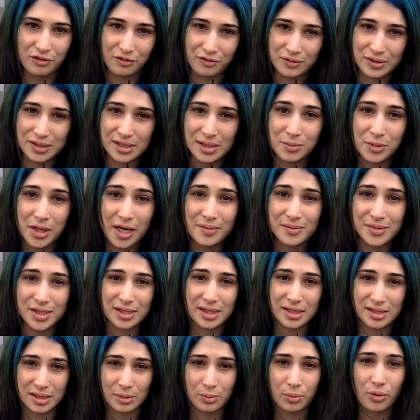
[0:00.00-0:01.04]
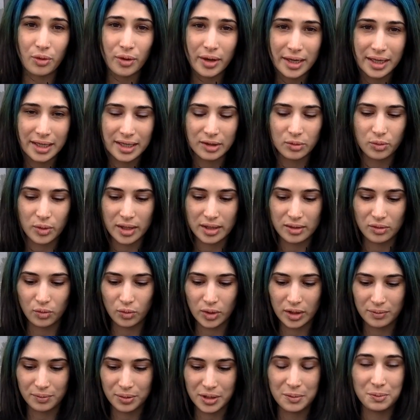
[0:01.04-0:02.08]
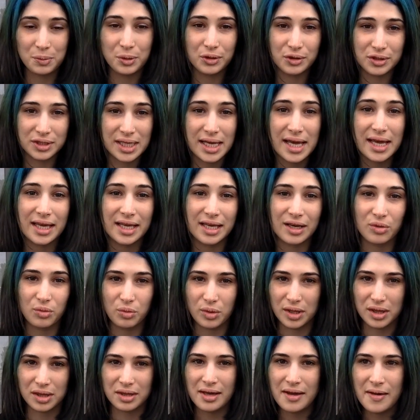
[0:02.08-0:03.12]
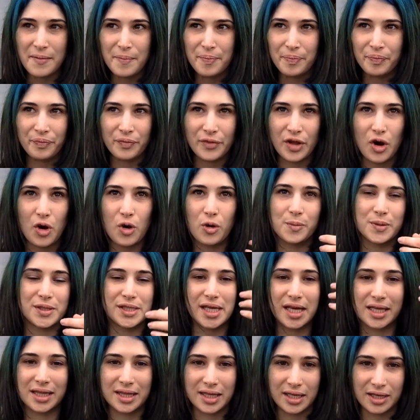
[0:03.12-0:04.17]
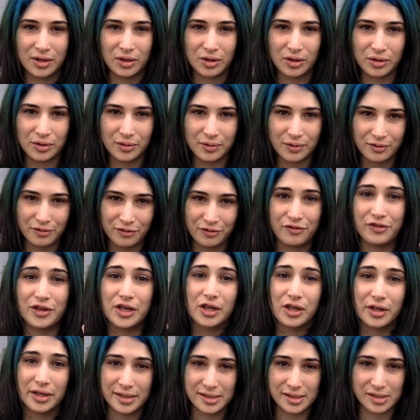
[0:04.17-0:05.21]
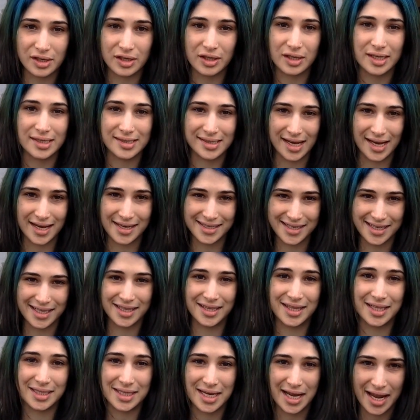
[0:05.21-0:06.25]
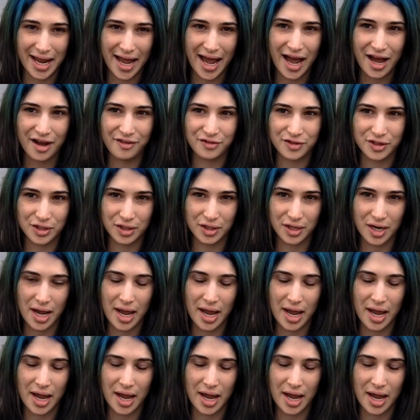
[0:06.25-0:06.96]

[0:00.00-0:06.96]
sometimes disappointed when people take it with hopes that they'll feel as good as I did the day after.